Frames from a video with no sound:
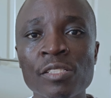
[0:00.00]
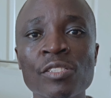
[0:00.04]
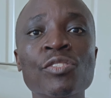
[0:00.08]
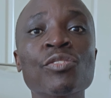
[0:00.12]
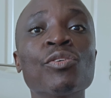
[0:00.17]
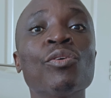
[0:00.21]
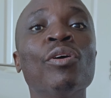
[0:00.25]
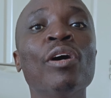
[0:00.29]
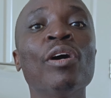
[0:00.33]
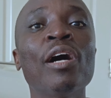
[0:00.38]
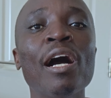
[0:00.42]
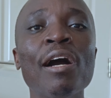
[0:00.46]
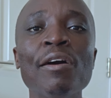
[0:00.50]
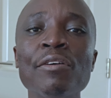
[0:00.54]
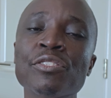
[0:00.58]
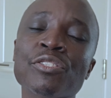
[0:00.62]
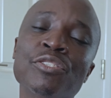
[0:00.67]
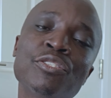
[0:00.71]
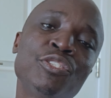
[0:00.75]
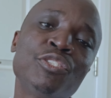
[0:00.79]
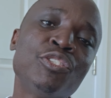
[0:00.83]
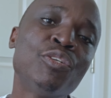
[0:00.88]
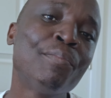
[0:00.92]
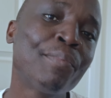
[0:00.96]
So how
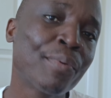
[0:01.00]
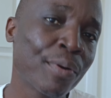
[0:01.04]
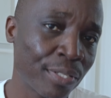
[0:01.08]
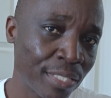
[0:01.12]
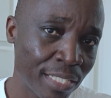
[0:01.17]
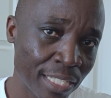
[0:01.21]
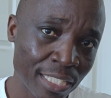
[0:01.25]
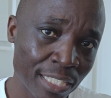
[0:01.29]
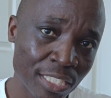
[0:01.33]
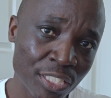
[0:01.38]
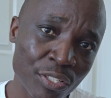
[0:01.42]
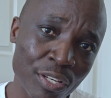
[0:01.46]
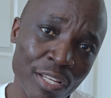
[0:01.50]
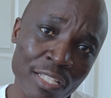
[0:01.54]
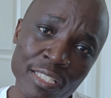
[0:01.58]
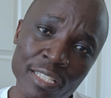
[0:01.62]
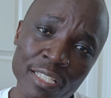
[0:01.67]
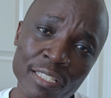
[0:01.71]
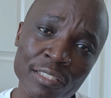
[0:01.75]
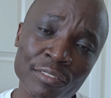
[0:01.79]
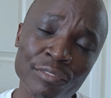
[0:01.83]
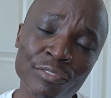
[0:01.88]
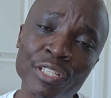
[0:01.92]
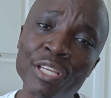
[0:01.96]
should you protect
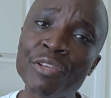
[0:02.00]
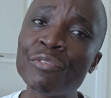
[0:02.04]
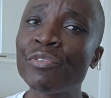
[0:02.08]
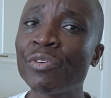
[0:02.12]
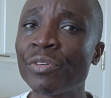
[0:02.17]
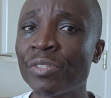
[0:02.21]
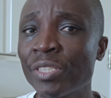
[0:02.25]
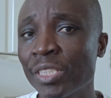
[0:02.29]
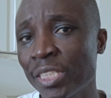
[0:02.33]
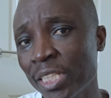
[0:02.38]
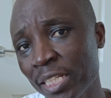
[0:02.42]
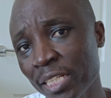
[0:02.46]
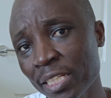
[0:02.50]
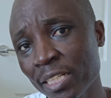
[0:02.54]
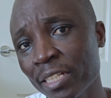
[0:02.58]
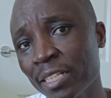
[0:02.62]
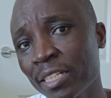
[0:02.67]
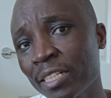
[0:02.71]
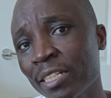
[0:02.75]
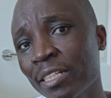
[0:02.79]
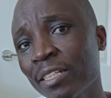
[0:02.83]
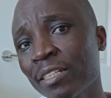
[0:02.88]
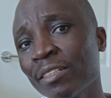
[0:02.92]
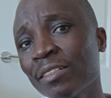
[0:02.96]
yourself if you
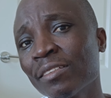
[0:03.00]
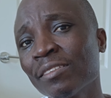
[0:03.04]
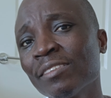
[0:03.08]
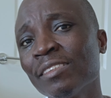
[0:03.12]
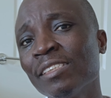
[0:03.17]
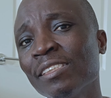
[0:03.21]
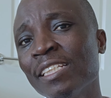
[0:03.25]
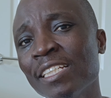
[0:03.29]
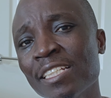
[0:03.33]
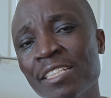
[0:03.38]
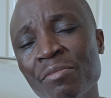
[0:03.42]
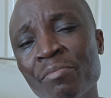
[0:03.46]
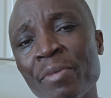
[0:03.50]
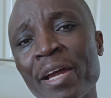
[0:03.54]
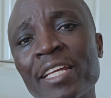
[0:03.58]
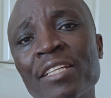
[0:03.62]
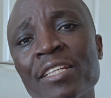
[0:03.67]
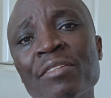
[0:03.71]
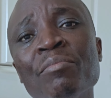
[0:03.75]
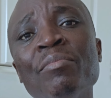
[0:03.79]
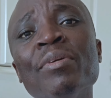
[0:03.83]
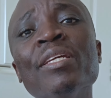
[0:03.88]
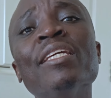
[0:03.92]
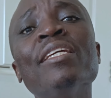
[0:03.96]
think this
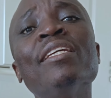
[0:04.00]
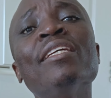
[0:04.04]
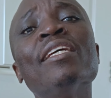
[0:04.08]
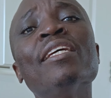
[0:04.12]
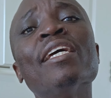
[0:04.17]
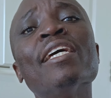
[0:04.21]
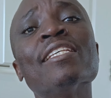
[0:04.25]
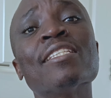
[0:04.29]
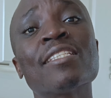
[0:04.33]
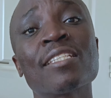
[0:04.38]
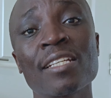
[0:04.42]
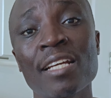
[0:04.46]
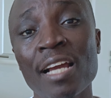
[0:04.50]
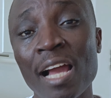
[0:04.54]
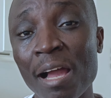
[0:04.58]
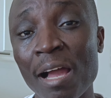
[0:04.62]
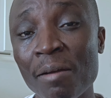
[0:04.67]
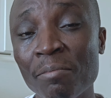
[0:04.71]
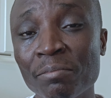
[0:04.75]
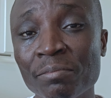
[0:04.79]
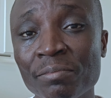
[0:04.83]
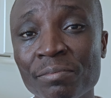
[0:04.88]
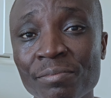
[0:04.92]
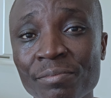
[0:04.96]
might be a
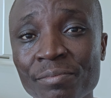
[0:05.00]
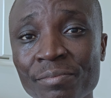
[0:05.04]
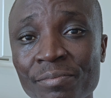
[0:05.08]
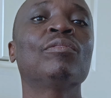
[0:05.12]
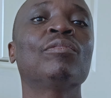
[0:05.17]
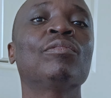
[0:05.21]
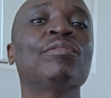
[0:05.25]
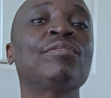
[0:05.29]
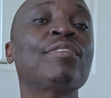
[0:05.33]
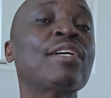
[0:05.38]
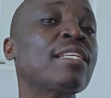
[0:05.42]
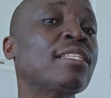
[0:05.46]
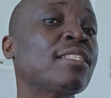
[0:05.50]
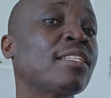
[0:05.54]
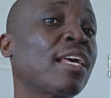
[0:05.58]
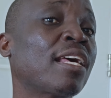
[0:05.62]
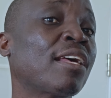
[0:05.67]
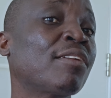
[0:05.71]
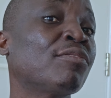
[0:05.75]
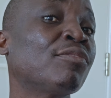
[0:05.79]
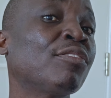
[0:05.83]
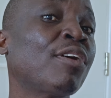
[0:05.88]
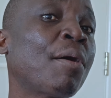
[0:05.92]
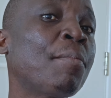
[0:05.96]
scam? First
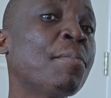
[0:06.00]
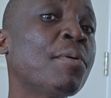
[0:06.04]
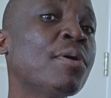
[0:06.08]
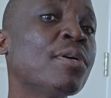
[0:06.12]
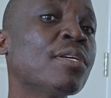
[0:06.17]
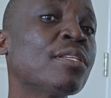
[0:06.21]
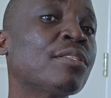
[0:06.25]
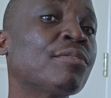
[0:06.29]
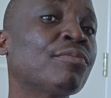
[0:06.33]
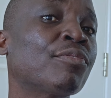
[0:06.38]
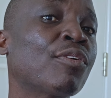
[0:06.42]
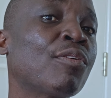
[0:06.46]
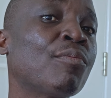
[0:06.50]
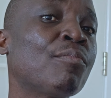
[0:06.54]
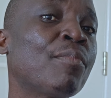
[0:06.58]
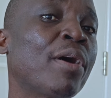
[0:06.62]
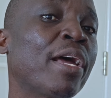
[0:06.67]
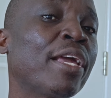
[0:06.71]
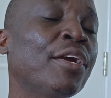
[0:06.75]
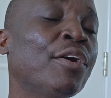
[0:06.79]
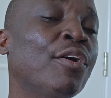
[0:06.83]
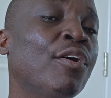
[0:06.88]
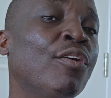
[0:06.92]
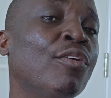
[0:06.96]
and foremost, from
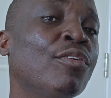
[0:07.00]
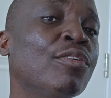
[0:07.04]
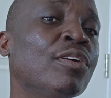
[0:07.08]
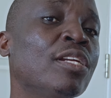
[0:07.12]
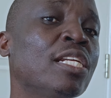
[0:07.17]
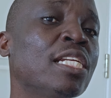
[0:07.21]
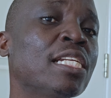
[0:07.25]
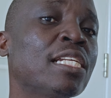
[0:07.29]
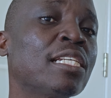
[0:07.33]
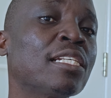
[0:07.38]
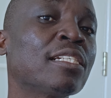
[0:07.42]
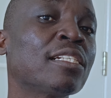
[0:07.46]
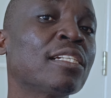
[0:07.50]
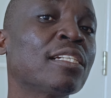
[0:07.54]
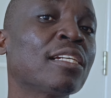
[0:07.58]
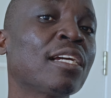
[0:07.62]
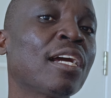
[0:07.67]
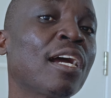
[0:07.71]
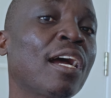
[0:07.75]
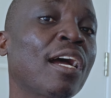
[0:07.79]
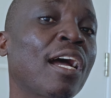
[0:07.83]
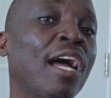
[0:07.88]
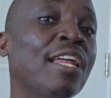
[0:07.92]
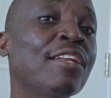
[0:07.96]
my own
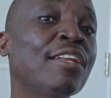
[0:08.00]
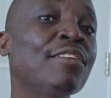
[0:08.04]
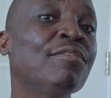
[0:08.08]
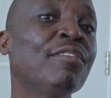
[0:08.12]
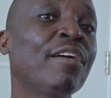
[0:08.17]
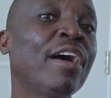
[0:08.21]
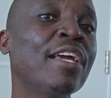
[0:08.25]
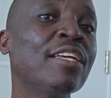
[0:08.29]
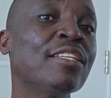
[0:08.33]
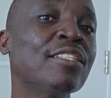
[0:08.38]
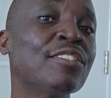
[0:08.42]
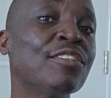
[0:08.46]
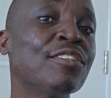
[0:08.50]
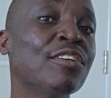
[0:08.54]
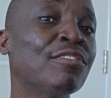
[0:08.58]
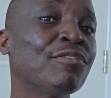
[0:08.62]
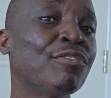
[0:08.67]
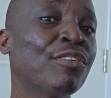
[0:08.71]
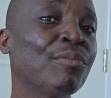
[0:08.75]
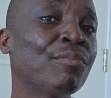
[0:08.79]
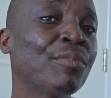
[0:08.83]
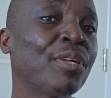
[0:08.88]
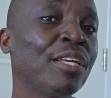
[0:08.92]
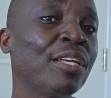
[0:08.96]
advice,
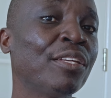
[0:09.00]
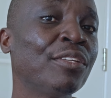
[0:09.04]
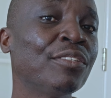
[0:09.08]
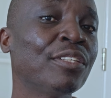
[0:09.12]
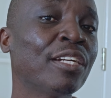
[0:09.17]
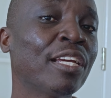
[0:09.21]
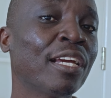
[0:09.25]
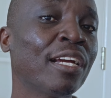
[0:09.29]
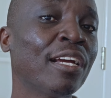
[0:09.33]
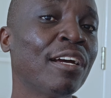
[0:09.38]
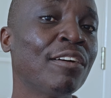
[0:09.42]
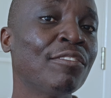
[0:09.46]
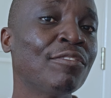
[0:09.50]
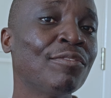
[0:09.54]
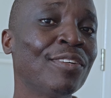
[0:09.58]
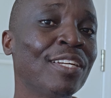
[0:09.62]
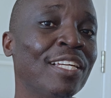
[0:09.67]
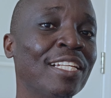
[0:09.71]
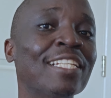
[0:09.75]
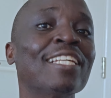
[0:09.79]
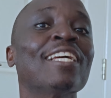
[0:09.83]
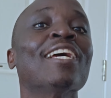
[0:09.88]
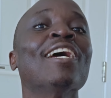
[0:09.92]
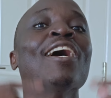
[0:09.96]
not from the UK
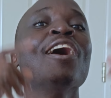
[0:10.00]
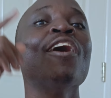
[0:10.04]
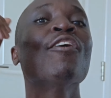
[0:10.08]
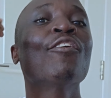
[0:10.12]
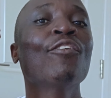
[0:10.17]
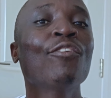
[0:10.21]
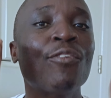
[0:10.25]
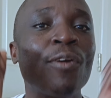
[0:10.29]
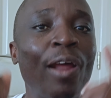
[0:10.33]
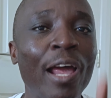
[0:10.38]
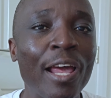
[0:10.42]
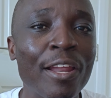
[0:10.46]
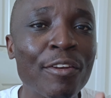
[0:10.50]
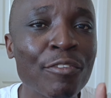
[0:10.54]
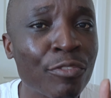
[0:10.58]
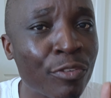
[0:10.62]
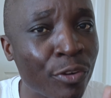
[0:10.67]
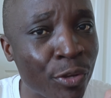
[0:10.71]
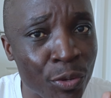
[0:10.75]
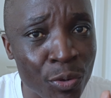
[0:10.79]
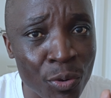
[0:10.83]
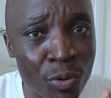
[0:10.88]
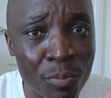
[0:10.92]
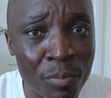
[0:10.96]
government, run
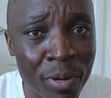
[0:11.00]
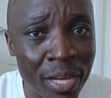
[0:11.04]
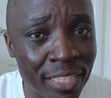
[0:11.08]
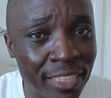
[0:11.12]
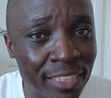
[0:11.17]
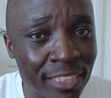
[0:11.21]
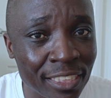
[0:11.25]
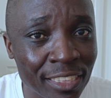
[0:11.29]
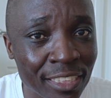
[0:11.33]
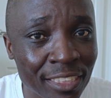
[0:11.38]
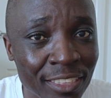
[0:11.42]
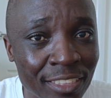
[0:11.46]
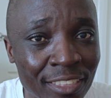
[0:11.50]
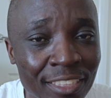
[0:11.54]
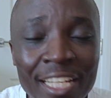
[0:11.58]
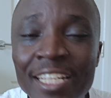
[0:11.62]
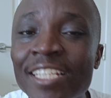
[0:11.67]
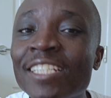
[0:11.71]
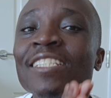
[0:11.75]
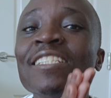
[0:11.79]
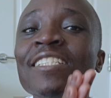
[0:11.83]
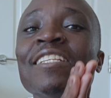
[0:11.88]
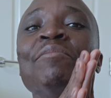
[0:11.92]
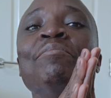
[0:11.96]
for your money.
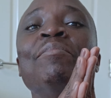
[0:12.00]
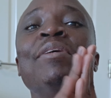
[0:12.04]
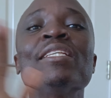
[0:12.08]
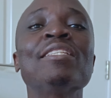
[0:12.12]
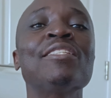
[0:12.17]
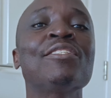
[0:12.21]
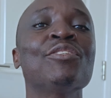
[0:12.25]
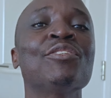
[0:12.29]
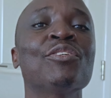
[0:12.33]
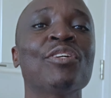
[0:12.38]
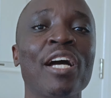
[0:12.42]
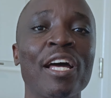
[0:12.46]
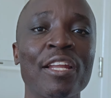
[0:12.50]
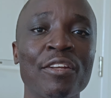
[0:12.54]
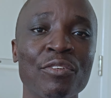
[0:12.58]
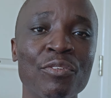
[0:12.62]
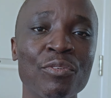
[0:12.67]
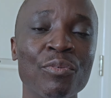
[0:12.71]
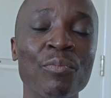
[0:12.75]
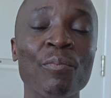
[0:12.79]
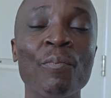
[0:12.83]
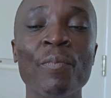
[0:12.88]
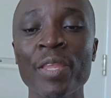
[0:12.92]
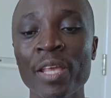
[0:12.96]
That is the best you can
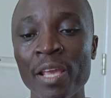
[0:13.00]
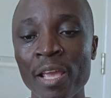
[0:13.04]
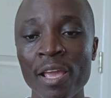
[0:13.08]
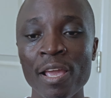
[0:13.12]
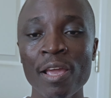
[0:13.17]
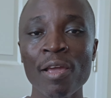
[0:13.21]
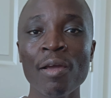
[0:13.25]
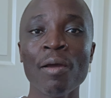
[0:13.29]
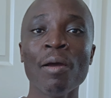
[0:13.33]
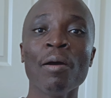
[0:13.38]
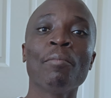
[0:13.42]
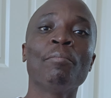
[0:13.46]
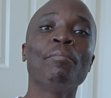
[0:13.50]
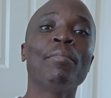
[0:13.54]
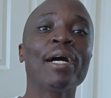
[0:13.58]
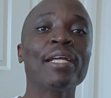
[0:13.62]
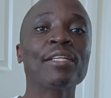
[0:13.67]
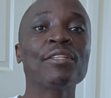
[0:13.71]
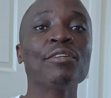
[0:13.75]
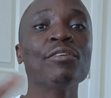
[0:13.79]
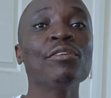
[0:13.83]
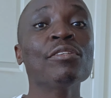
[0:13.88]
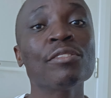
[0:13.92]
do. But